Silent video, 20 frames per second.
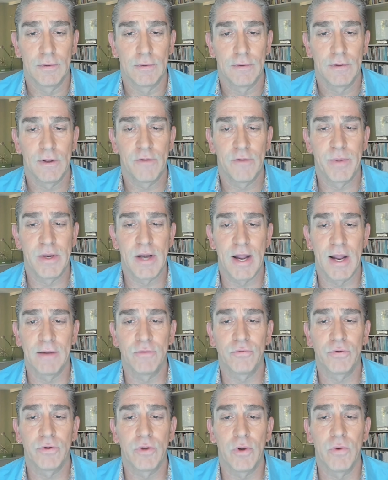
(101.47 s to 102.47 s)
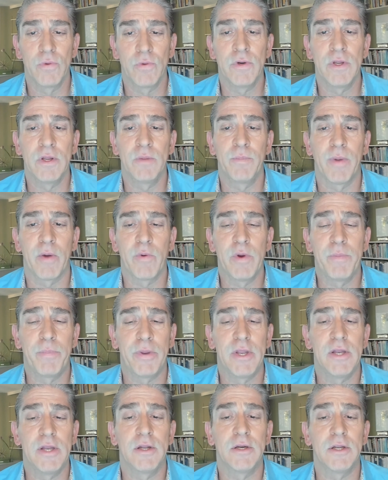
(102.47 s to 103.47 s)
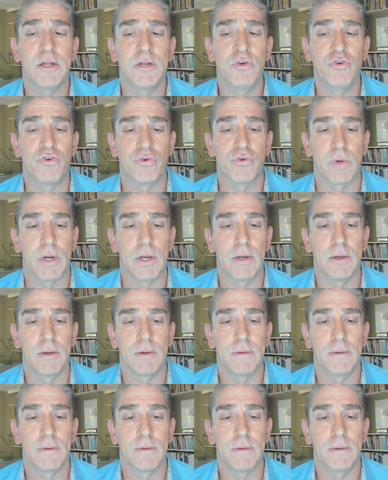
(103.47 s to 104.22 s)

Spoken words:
have been answered only by repeated injury.